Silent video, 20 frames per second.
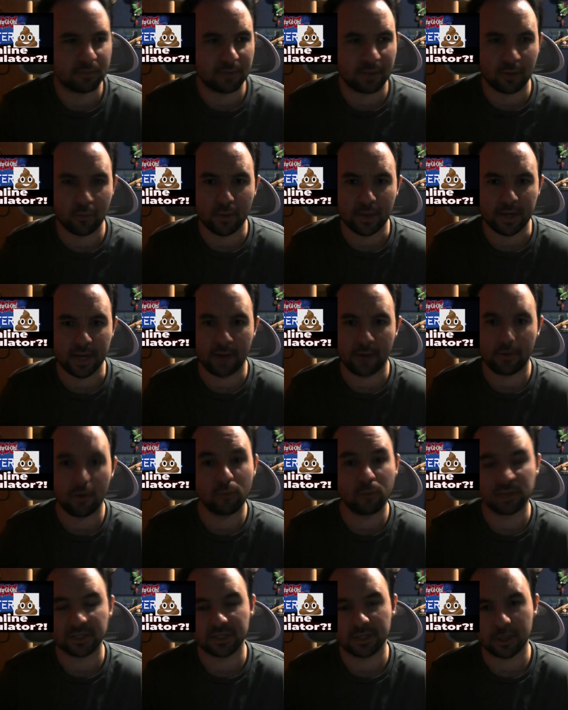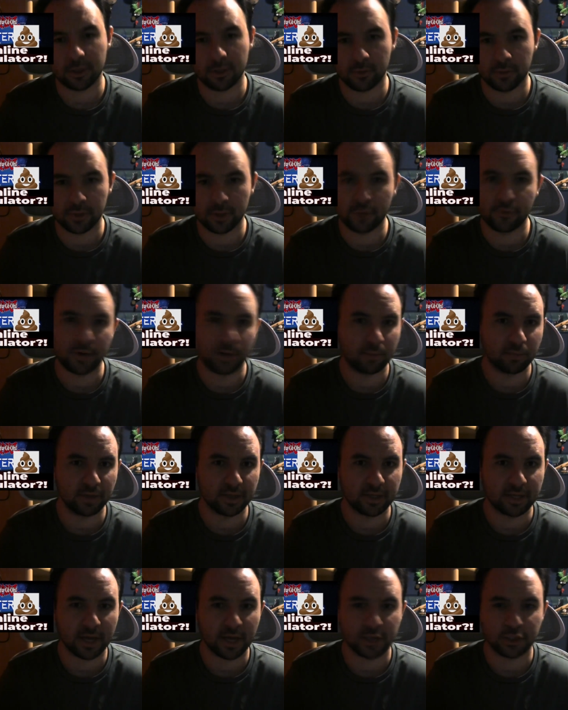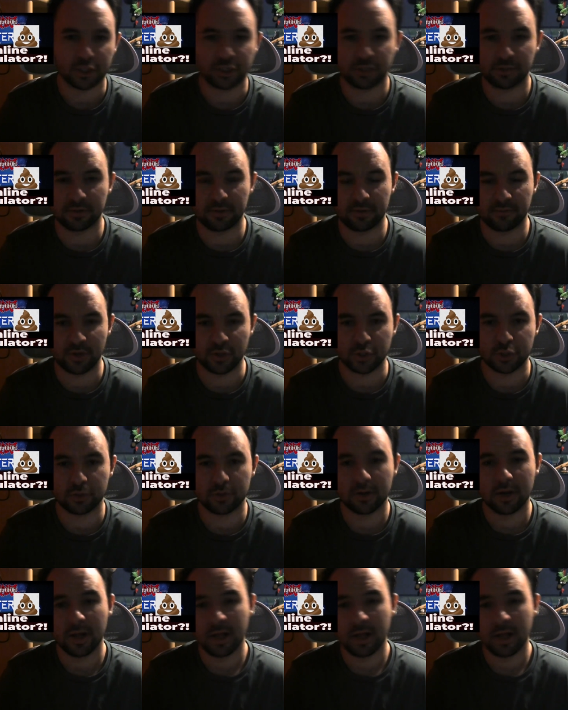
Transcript: like what now, almost a year ago, and I played Kashtira Adventure,